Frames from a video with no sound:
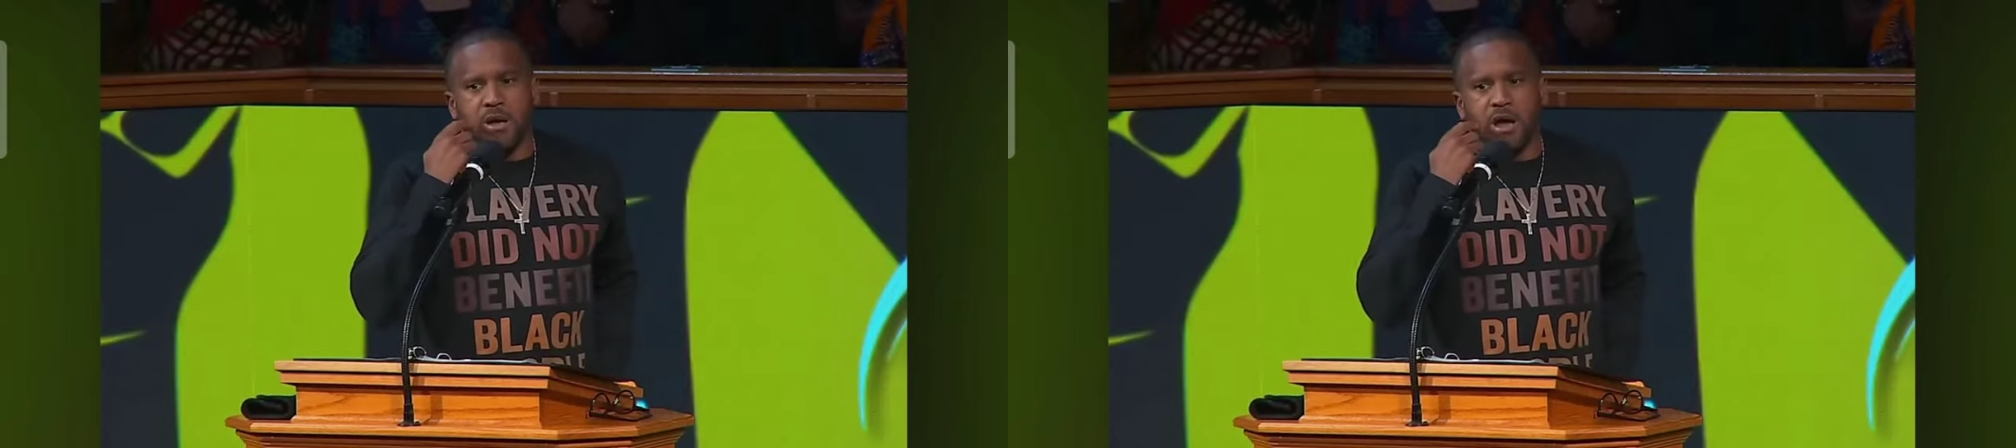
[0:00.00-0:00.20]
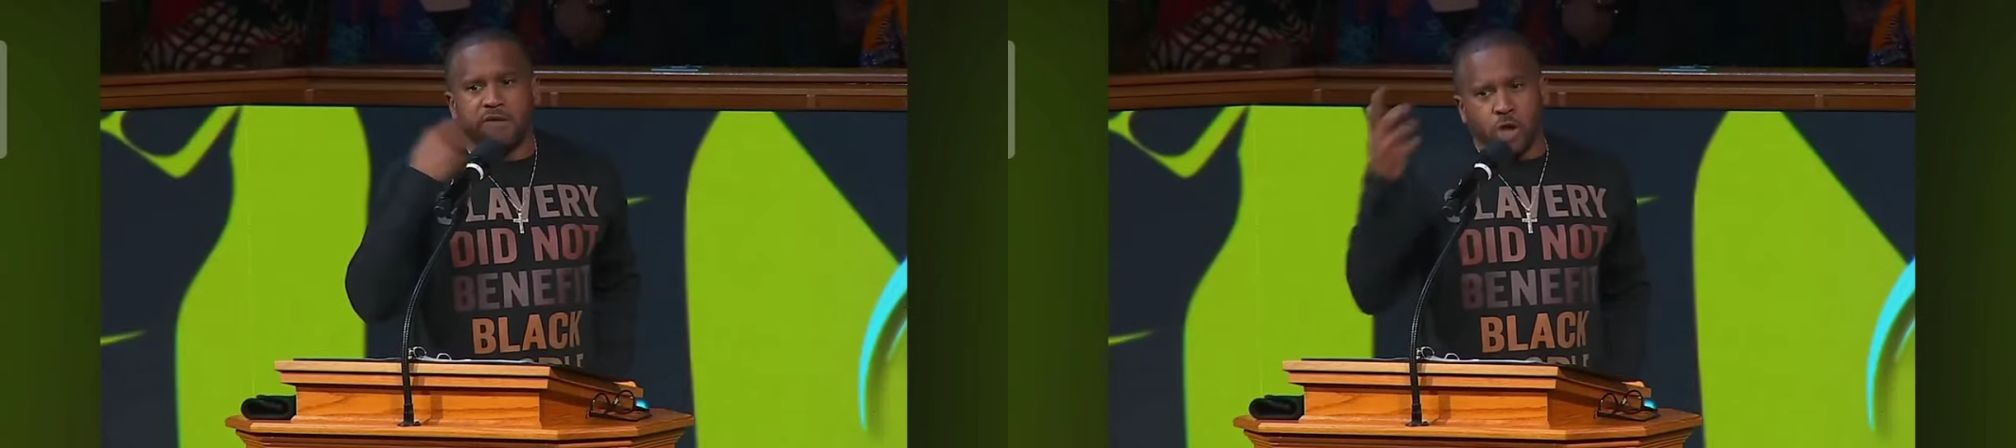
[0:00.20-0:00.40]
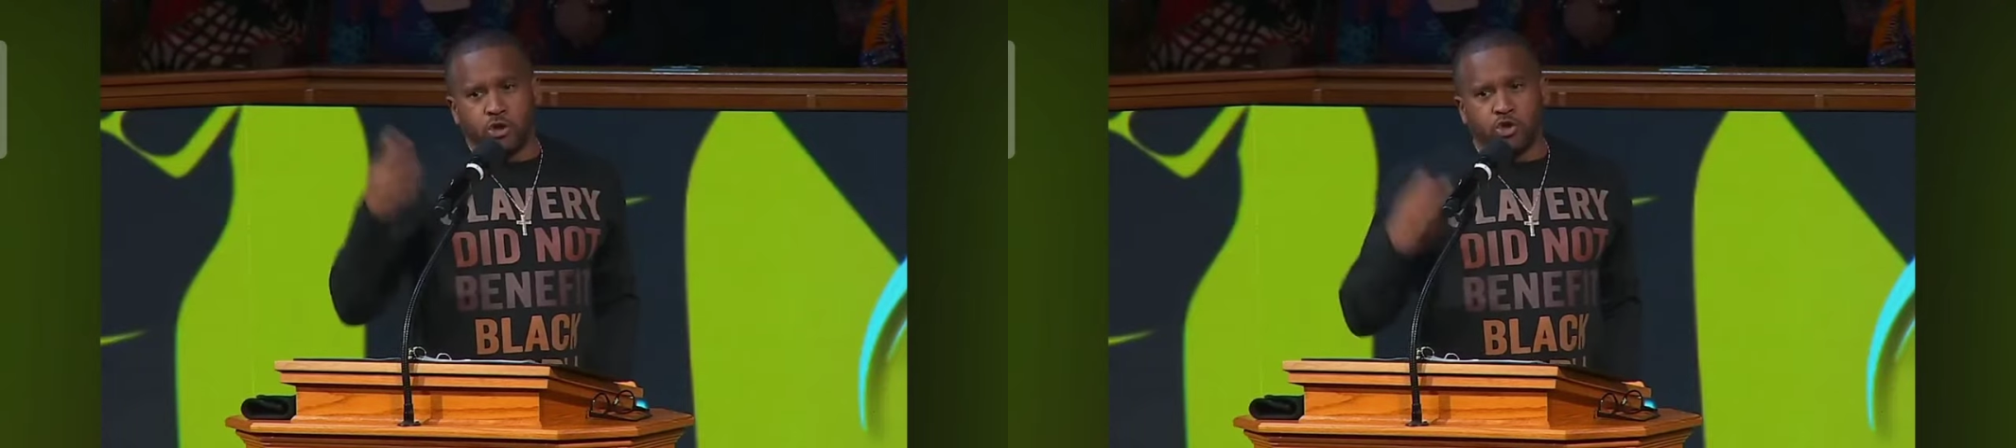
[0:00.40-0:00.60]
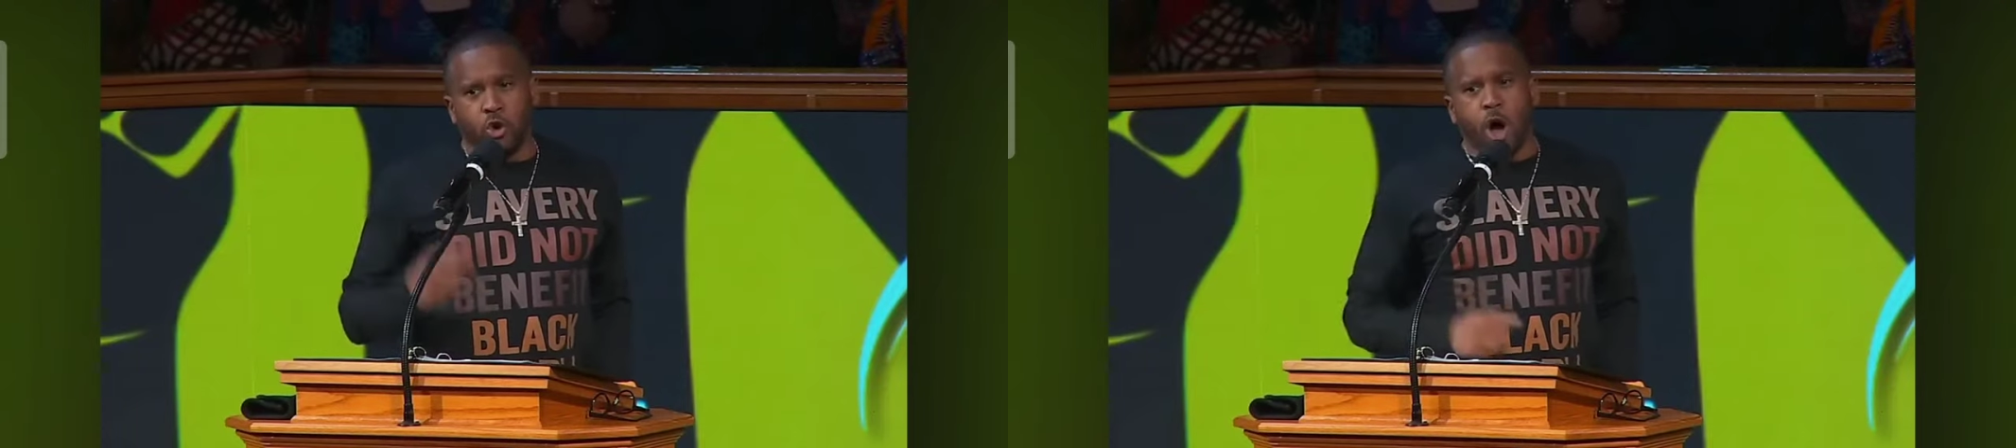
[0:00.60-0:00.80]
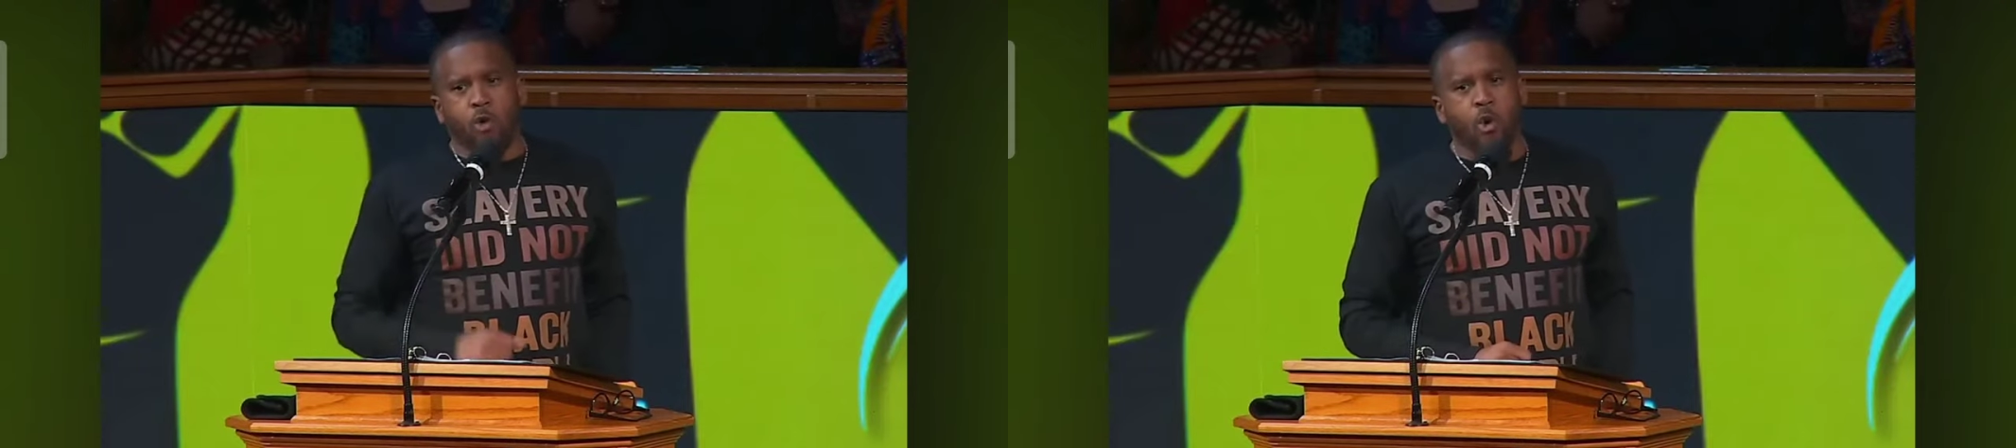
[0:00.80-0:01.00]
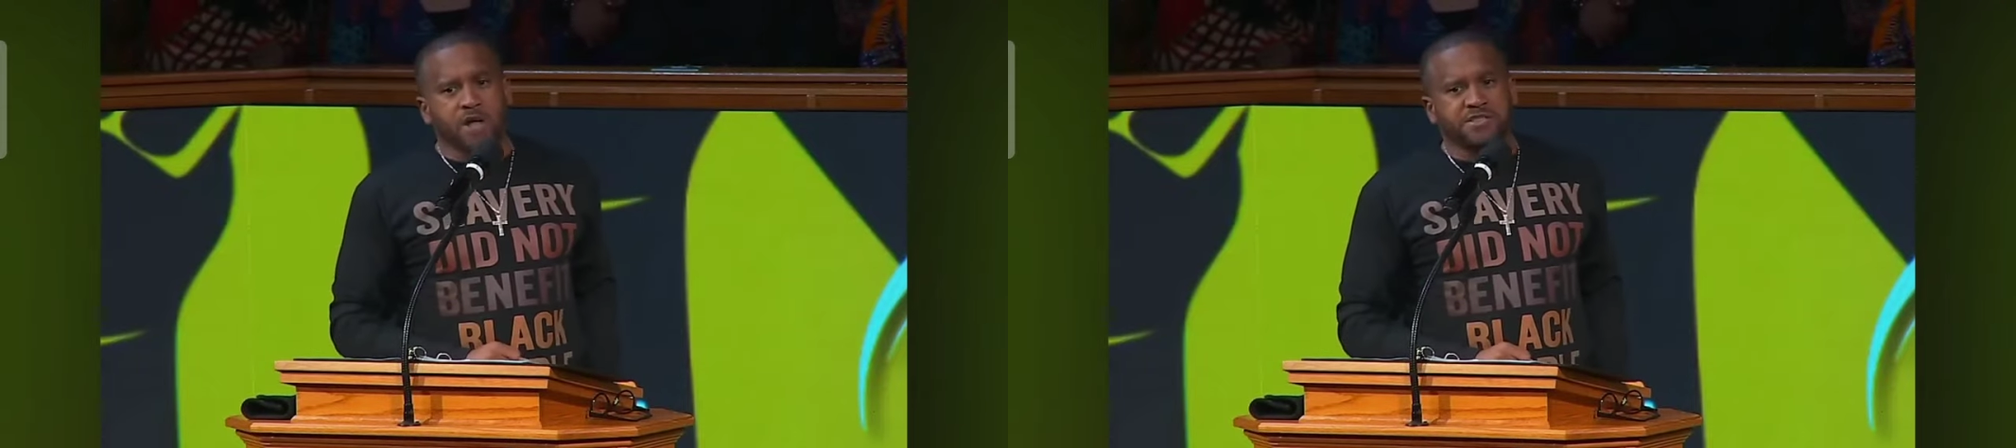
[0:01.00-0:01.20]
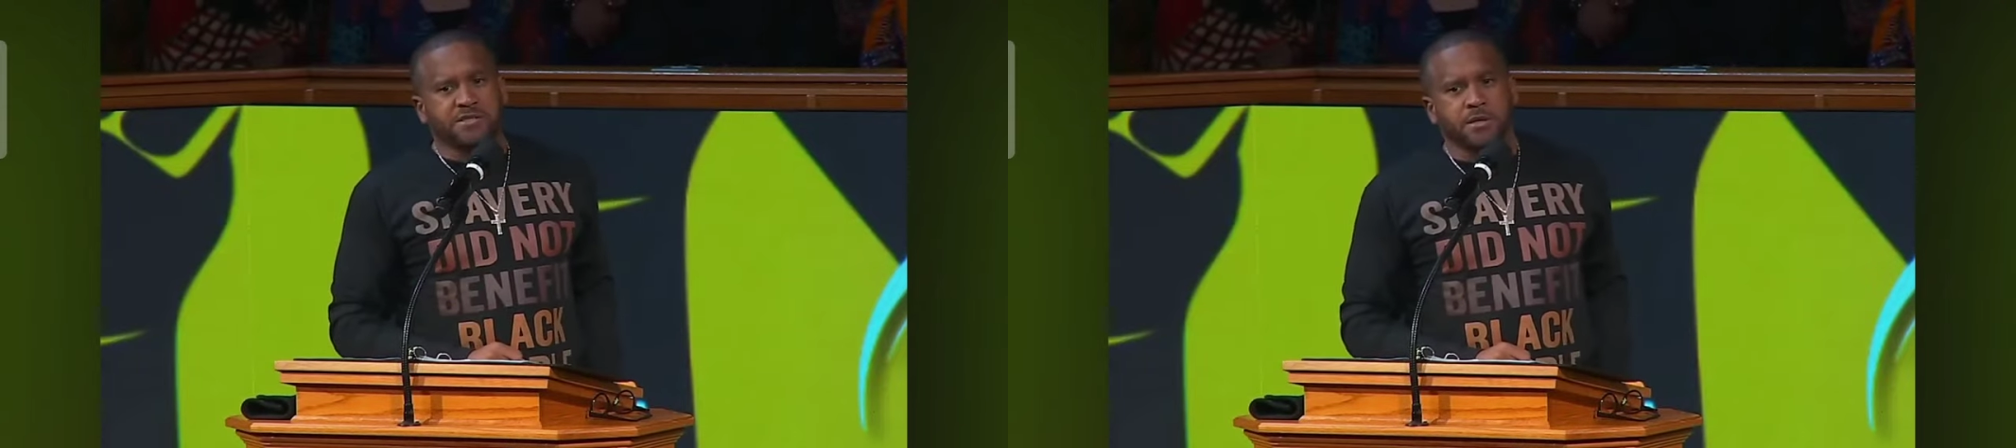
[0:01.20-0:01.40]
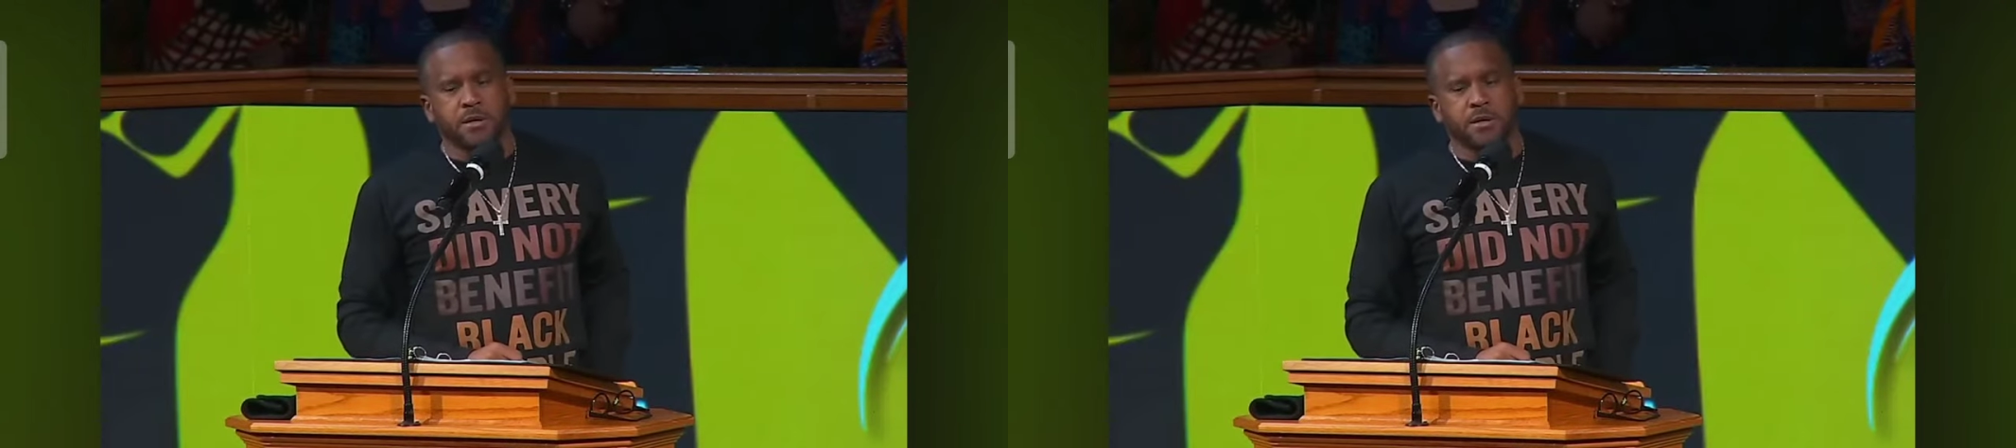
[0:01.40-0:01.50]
I told you all once,